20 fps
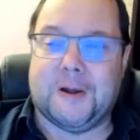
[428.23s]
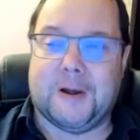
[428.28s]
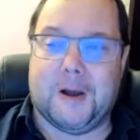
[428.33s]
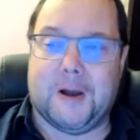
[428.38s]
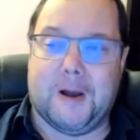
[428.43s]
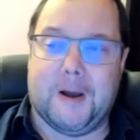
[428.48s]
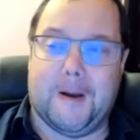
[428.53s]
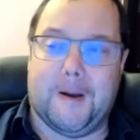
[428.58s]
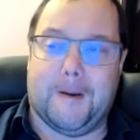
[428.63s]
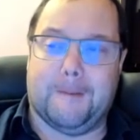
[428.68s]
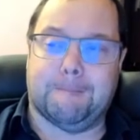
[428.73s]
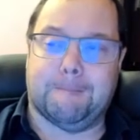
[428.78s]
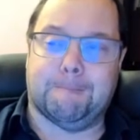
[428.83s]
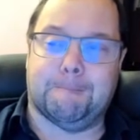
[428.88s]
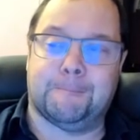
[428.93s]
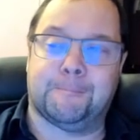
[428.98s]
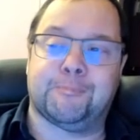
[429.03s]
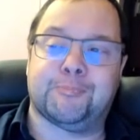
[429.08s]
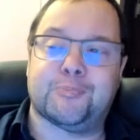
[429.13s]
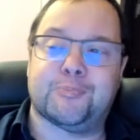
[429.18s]

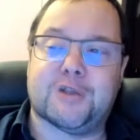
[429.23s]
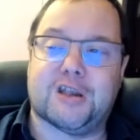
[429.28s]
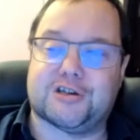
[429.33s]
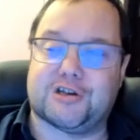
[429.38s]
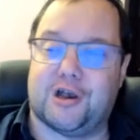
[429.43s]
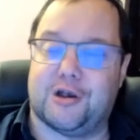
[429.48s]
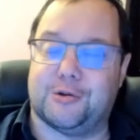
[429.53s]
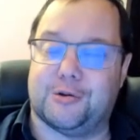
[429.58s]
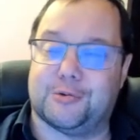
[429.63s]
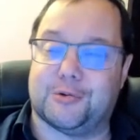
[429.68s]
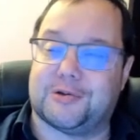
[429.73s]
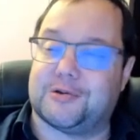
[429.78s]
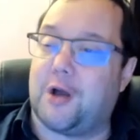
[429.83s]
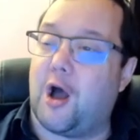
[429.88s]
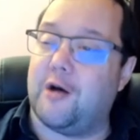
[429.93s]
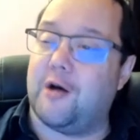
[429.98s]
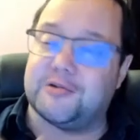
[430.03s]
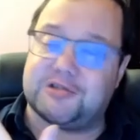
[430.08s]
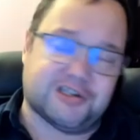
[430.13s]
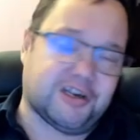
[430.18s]
Um, so
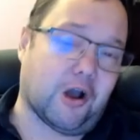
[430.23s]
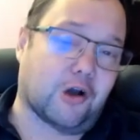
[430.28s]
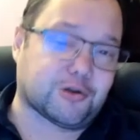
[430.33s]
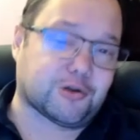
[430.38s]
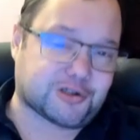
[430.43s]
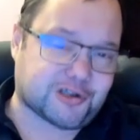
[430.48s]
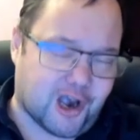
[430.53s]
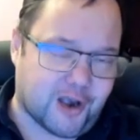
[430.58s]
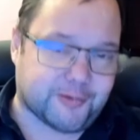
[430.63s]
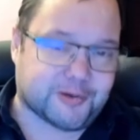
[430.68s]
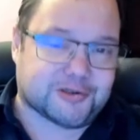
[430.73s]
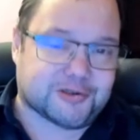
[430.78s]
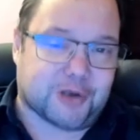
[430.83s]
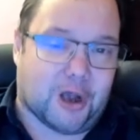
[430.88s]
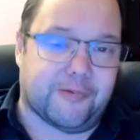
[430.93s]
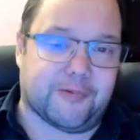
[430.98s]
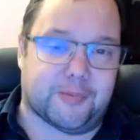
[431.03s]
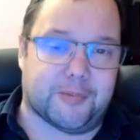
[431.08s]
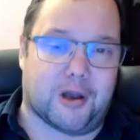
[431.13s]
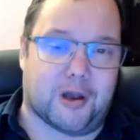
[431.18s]
obviously October is
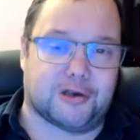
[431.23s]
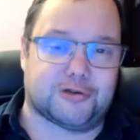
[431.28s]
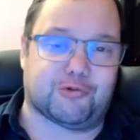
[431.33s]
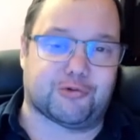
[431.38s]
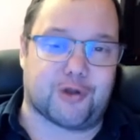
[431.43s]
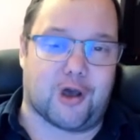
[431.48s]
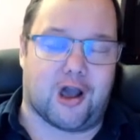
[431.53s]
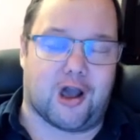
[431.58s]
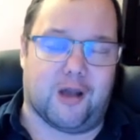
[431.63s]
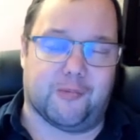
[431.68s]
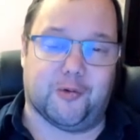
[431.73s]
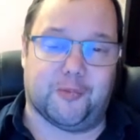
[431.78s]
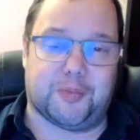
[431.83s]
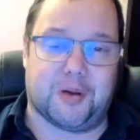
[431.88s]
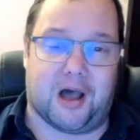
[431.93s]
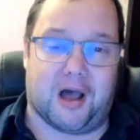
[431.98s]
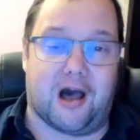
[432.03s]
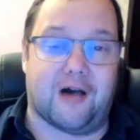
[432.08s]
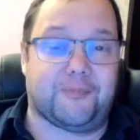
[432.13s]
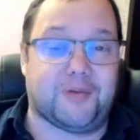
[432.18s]
like the most reliable
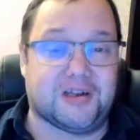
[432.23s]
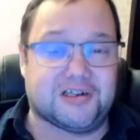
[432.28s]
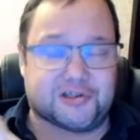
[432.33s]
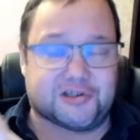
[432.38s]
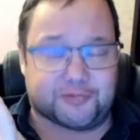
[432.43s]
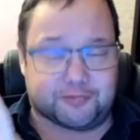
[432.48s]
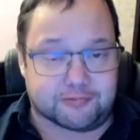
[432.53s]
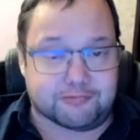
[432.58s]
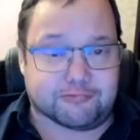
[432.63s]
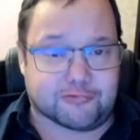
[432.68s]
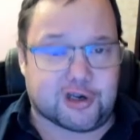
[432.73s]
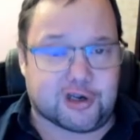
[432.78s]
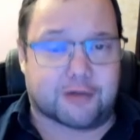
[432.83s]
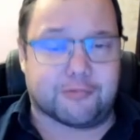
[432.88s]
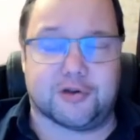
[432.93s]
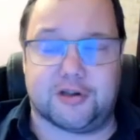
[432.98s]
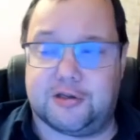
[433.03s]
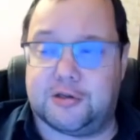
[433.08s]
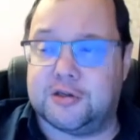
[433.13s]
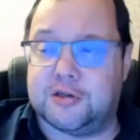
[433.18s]
part of this.
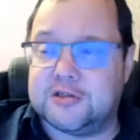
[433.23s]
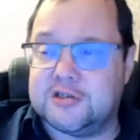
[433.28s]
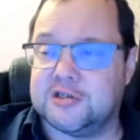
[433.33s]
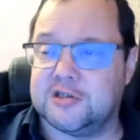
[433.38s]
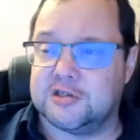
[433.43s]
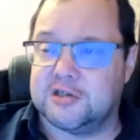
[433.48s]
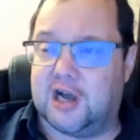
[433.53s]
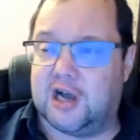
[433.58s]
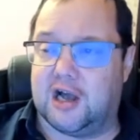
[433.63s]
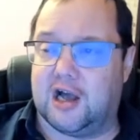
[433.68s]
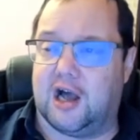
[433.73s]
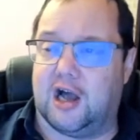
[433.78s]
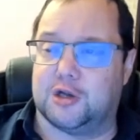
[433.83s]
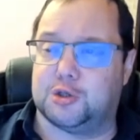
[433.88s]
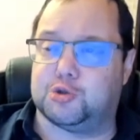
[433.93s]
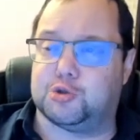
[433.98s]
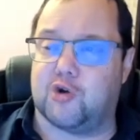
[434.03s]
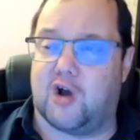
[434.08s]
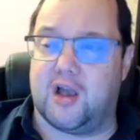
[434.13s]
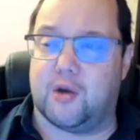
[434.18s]
Generally, uh, a
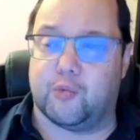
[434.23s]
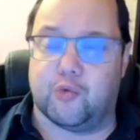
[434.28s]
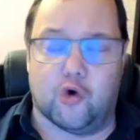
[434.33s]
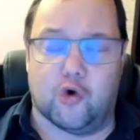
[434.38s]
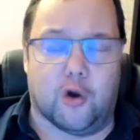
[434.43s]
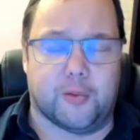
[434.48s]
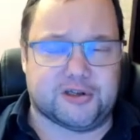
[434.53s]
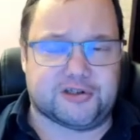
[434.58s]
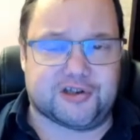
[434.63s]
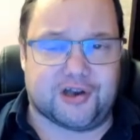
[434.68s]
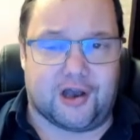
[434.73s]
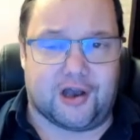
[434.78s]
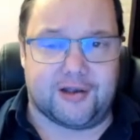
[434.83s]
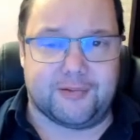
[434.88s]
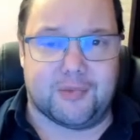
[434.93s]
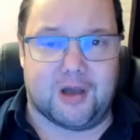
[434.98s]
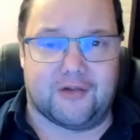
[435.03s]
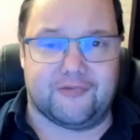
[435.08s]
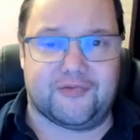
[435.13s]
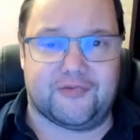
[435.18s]
drier, warmer
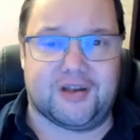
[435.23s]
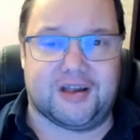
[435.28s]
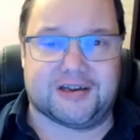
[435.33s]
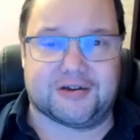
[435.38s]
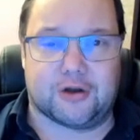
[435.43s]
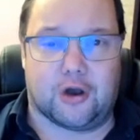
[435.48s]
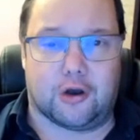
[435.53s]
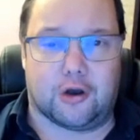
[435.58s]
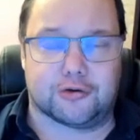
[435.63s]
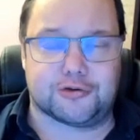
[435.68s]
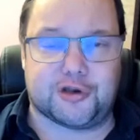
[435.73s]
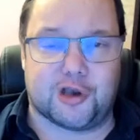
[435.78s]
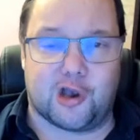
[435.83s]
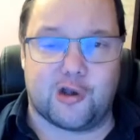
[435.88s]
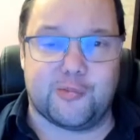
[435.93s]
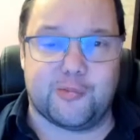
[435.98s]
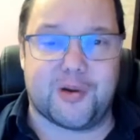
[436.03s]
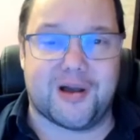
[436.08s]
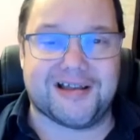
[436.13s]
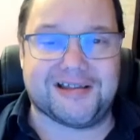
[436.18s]
type month in
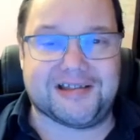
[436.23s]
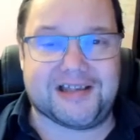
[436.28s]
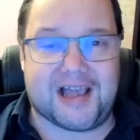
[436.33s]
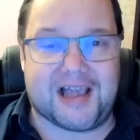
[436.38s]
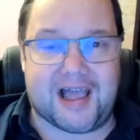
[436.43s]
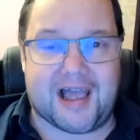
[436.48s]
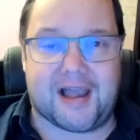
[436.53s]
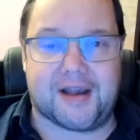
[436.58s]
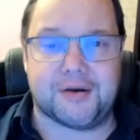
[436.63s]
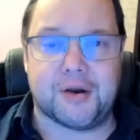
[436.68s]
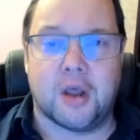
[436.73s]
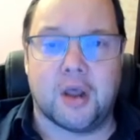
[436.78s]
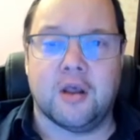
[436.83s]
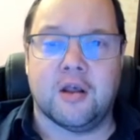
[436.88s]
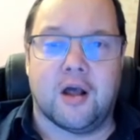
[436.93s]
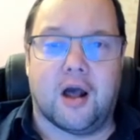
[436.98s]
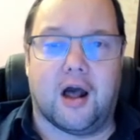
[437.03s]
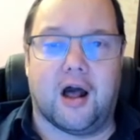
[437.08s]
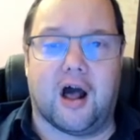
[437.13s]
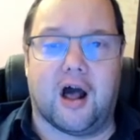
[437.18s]
October again,
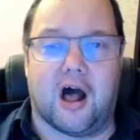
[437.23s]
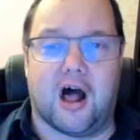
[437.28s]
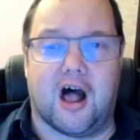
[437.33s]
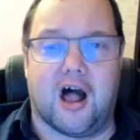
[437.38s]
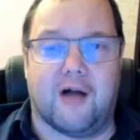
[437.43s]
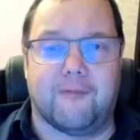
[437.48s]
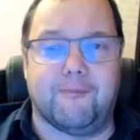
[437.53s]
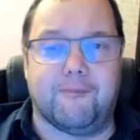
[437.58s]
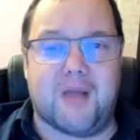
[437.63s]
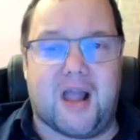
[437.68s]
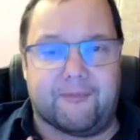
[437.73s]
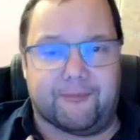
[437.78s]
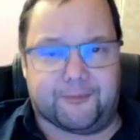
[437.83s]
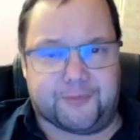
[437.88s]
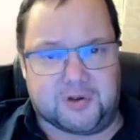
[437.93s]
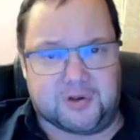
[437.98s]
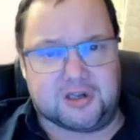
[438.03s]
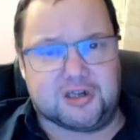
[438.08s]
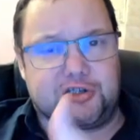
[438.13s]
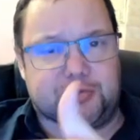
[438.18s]
uh, and then
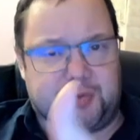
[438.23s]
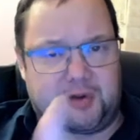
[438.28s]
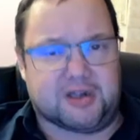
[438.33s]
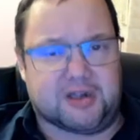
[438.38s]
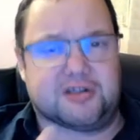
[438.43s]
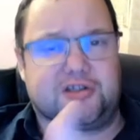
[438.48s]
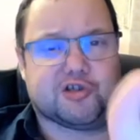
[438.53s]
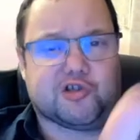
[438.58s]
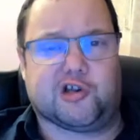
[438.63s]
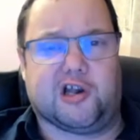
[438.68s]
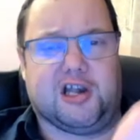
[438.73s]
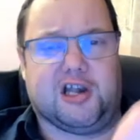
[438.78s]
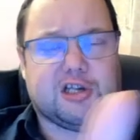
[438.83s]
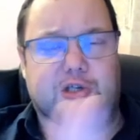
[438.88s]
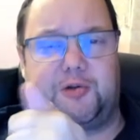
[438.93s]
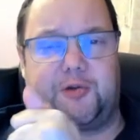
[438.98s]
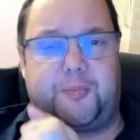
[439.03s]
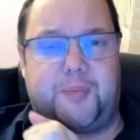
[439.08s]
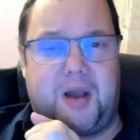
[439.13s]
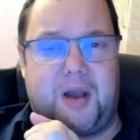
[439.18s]
things begin to
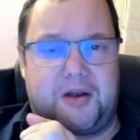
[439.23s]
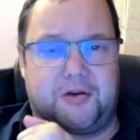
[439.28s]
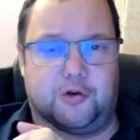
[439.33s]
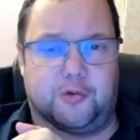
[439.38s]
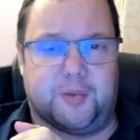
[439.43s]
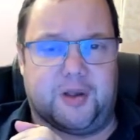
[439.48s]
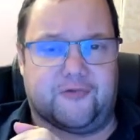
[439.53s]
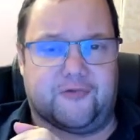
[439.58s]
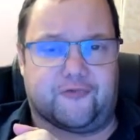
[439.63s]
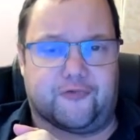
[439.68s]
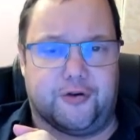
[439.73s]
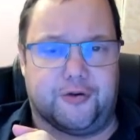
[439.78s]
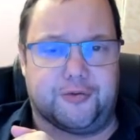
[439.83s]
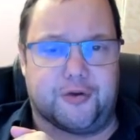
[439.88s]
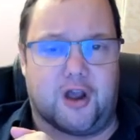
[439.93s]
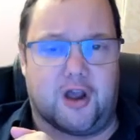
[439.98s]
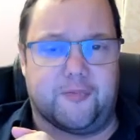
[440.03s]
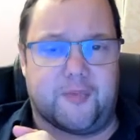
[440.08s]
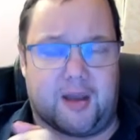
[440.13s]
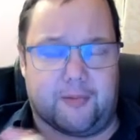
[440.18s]
change a pattern a little bit through
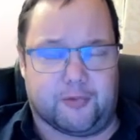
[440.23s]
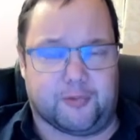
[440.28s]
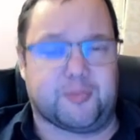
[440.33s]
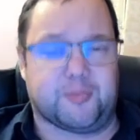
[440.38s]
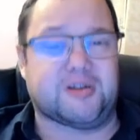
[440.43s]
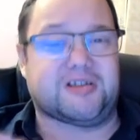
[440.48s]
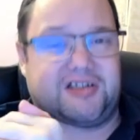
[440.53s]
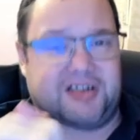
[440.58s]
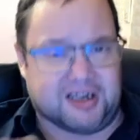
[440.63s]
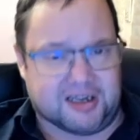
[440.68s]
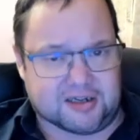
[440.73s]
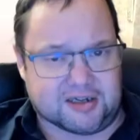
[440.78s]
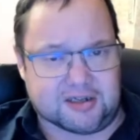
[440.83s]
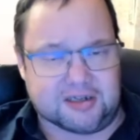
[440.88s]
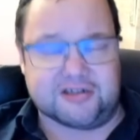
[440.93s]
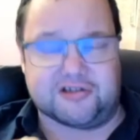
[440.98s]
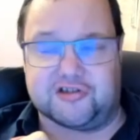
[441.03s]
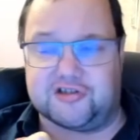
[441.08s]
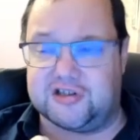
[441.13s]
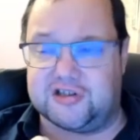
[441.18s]
November,
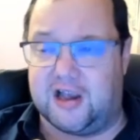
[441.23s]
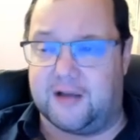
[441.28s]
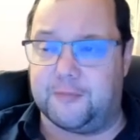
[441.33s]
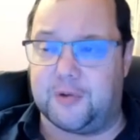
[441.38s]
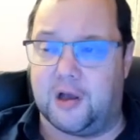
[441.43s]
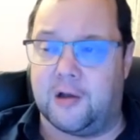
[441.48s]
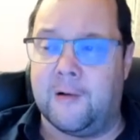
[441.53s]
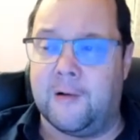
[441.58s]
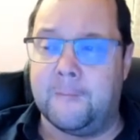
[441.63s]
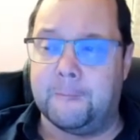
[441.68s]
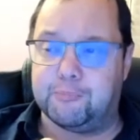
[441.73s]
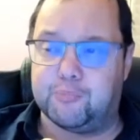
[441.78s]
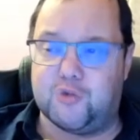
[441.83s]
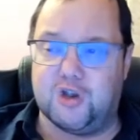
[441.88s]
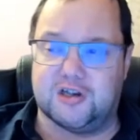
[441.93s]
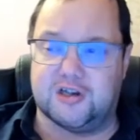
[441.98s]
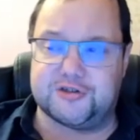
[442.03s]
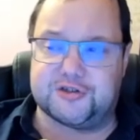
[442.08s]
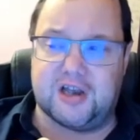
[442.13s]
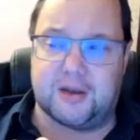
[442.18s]
particularly December
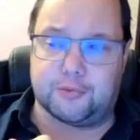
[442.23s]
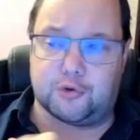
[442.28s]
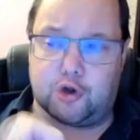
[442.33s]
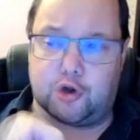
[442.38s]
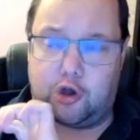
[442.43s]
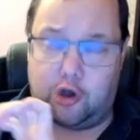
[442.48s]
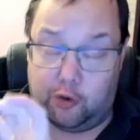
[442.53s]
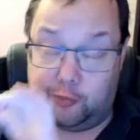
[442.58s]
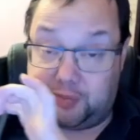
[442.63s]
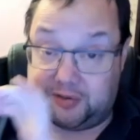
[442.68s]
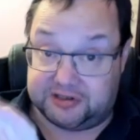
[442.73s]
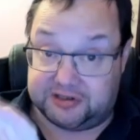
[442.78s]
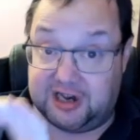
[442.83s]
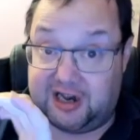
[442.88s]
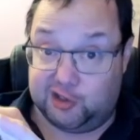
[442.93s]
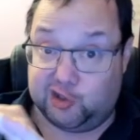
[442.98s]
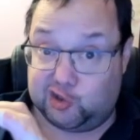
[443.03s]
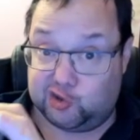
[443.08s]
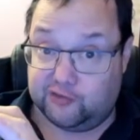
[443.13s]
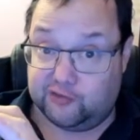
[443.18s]
does have cold
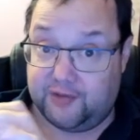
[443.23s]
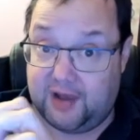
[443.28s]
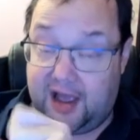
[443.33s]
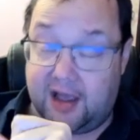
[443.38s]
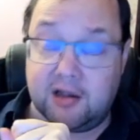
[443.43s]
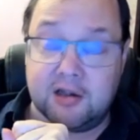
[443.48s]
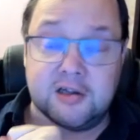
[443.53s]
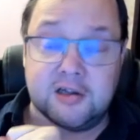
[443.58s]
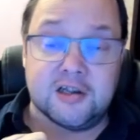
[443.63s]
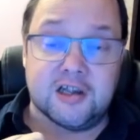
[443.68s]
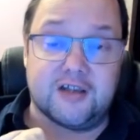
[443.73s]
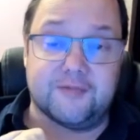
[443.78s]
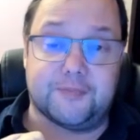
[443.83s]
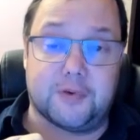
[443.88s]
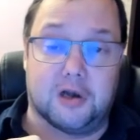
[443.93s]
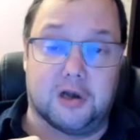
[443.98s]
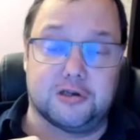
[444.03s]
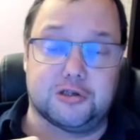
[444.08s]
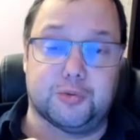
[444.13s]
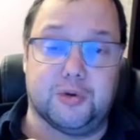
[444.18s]
potential there if
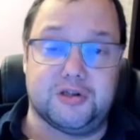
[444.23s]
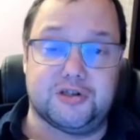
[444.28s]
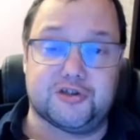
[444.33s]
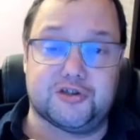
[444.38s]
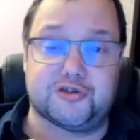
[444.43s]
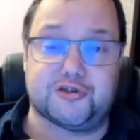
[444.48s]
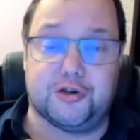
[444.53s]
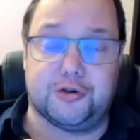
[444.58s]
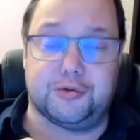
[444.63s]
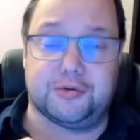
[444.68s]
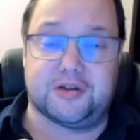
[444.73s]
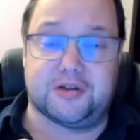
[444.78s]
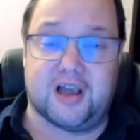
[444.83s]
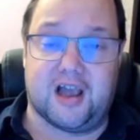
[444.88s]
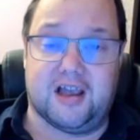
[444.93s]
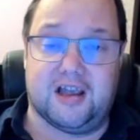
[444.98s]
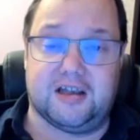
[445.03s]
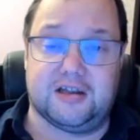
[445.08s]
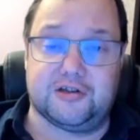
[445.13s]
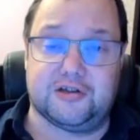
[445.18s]
those winds do
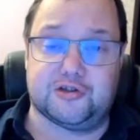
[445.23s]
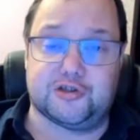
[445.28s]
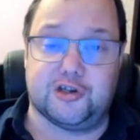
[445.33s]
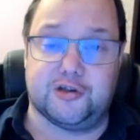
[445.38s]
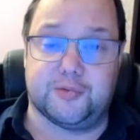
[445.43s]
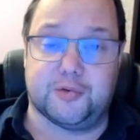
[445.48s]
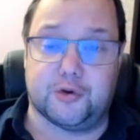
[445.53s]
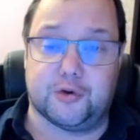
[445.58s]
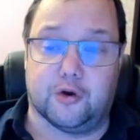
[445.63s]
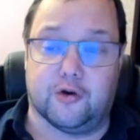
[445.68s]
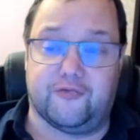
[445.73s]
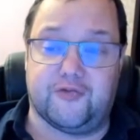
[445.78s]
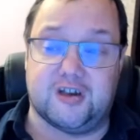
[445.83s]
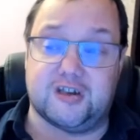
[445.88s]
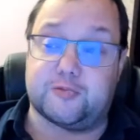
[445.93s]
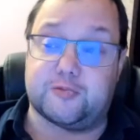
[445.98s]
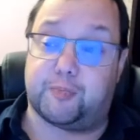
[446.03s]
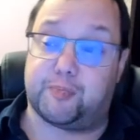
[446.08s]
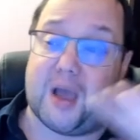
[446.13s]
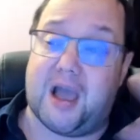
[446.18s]
get into the northeast.